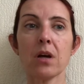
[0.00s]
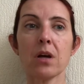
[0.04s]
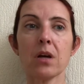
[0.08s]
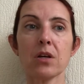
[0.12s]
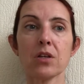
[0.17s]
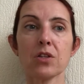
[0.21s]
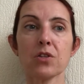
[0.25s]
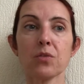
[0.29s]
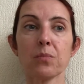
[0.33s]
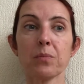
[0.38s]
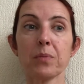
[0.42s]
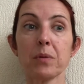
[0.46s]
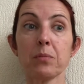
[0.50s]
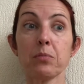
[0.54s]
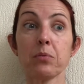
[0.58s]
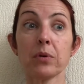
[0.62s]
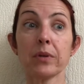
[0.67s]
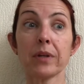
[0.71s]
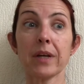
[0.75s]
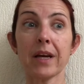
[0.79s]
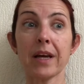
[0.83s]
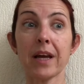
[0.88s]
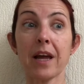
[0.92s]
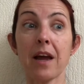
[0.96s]
So people
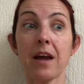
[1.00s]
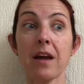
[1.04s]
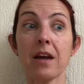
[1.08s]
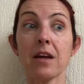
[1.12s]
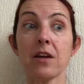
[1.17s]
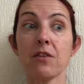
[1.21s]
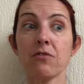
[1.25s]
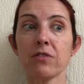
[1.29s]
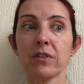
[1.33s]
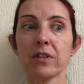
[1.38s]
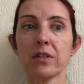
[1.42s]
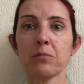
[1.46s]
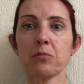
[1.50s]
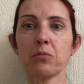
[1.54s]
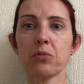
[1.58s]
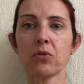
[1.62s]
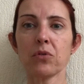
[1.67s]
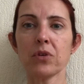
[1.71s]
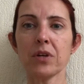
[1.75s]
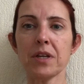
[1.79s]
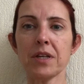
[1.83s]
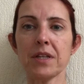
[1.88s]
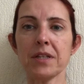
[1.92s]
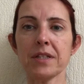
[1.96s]
that get irritable
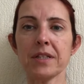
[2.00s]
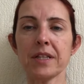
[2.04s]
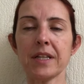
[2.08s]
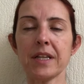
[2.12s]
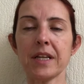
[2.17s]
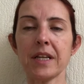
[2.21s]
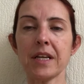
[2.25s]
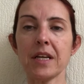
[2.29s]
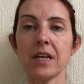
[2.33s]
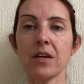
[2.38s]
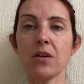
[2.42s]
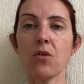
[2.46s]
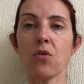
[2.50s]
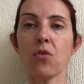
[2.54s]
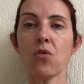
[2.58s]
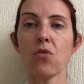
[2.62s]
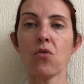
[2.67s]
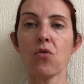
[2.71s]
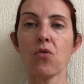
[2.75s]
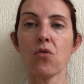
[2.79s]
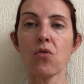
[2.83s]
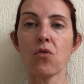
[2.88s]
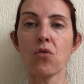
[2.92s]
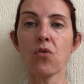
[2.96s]
easily
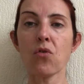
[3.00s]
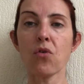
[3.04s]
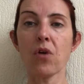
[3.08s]
or